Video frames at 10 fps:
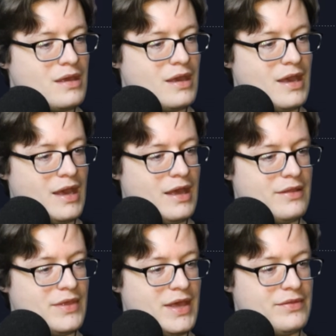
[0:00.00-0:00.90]
And
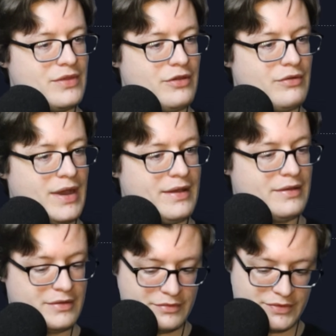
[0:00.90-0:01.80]
then they
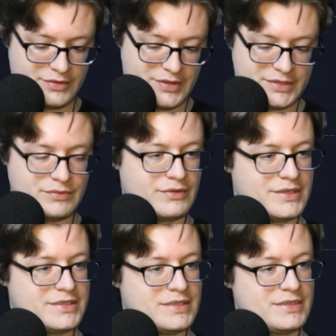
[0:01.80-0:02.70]
have this one.
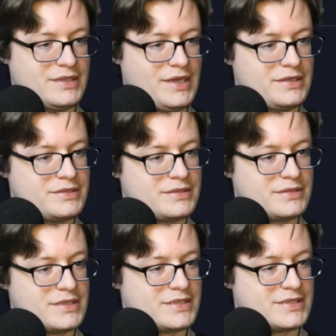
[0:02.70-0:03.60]
This is nice.
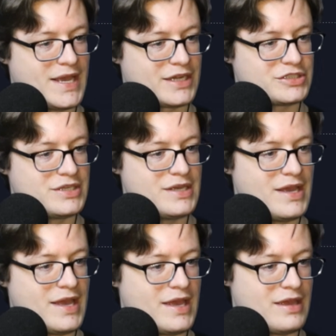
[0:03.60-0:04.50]
This is actually
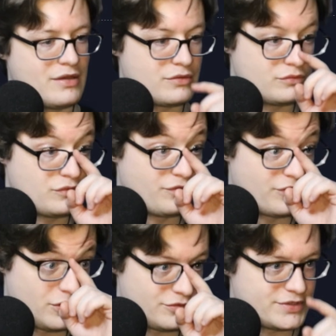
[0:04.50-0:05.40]
a
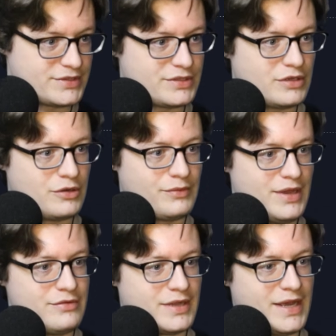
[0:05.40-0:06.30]
reverse array.
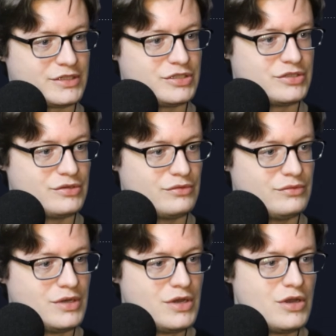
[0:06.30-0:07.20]
You can actually do
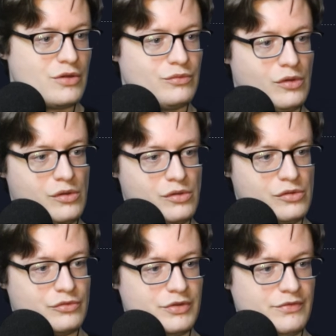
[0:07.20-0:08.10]
roll
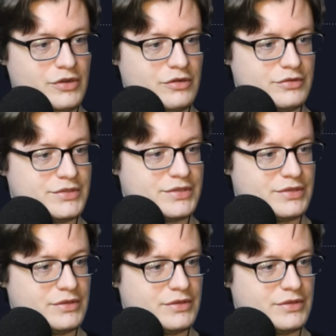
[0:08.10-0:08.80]
reverse